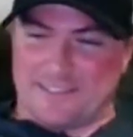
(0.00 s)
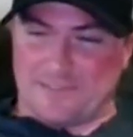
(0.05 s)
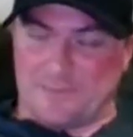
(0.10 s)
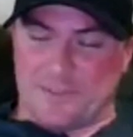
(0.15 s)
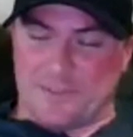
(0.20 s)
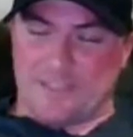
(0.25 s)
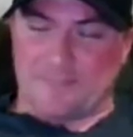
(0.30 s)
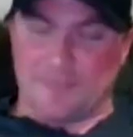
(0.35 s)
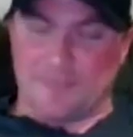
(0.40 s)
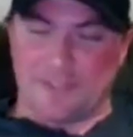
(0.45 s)

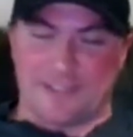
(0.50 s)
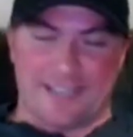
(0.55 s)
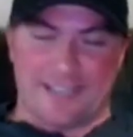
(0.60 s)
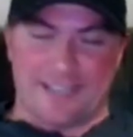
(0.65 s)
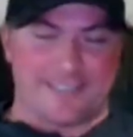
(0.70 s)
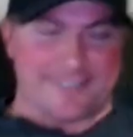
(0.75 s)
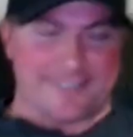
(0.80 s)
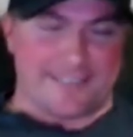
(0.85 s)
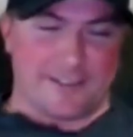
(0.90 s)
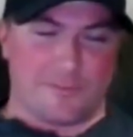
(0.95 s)
went with
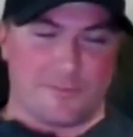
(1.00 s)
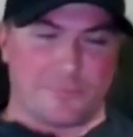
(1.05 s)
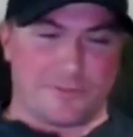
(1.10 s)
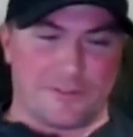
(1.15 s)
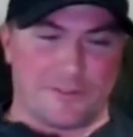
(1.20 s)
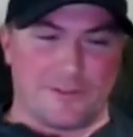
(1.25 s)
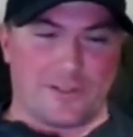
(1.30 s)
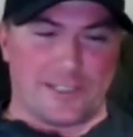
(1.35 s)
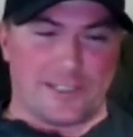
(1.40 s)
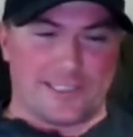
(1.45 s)
ACL
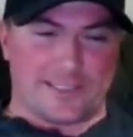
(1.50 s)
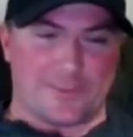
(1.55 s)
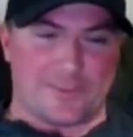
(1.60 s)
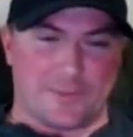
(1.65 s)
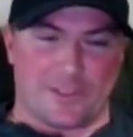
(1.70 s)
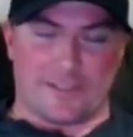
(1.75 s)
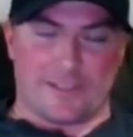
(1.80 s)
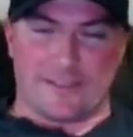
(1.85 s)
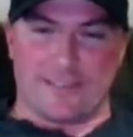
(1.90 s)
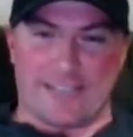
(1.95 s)
Pro, I just
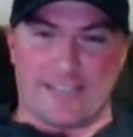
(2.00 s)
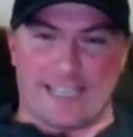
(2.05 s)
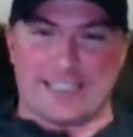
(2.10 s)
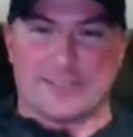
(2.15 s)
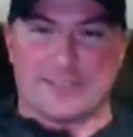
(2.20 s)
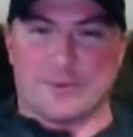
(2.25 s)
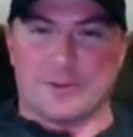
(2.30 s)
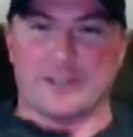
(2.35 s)
wanted I just